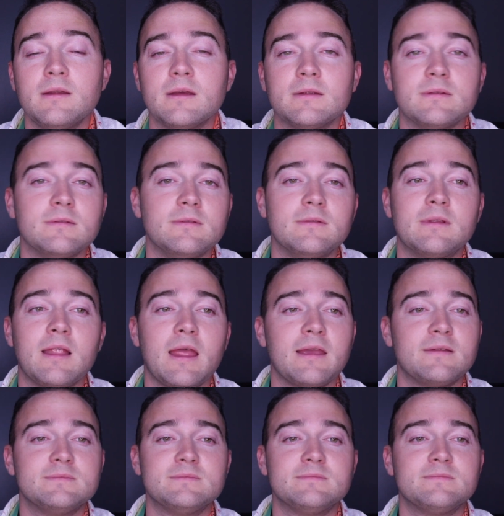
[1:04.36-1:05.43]
and like
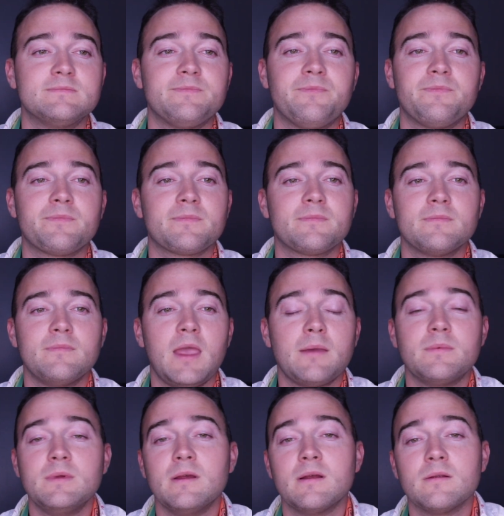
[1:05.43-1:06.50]

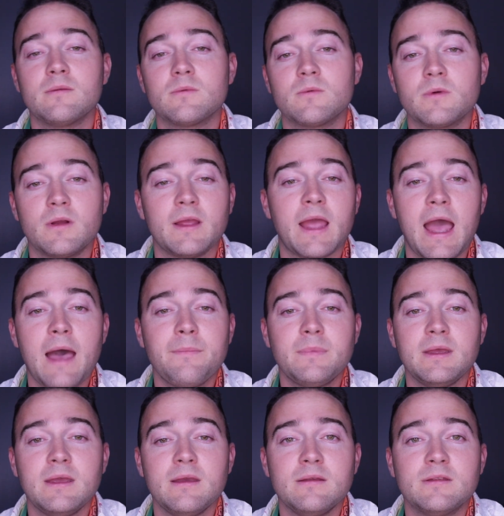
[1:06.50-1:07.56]
make me really
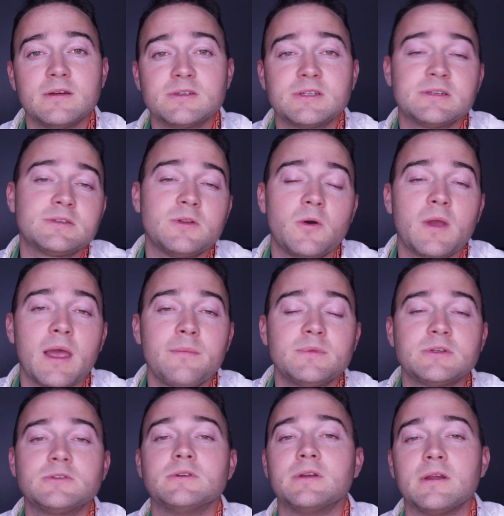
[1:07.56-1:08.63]
happy, there's just no
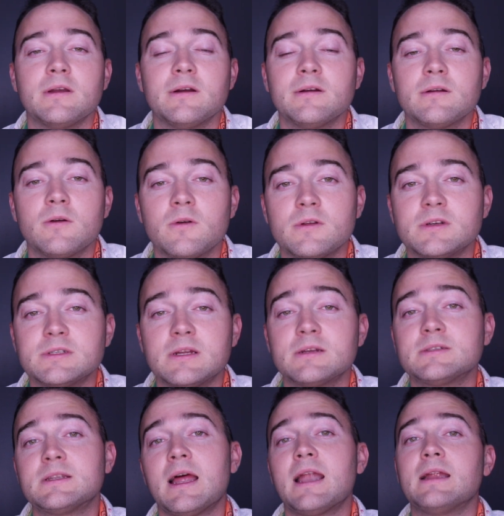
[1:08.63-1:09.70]
chemistry there, or there's
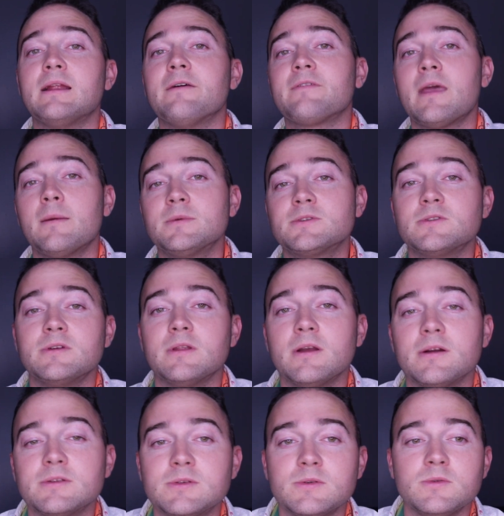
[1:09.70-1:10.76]
just not enough chemistry
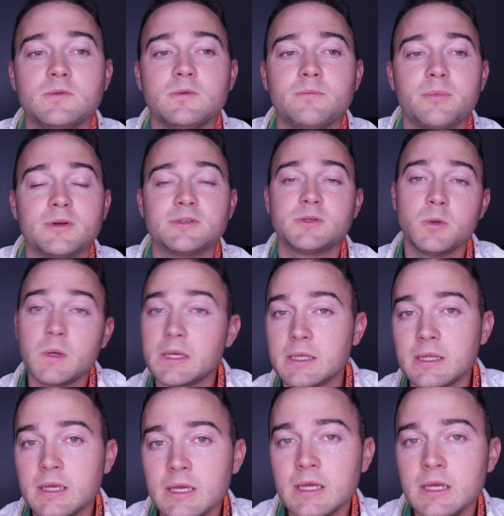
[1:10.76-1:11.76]
there to pursue it.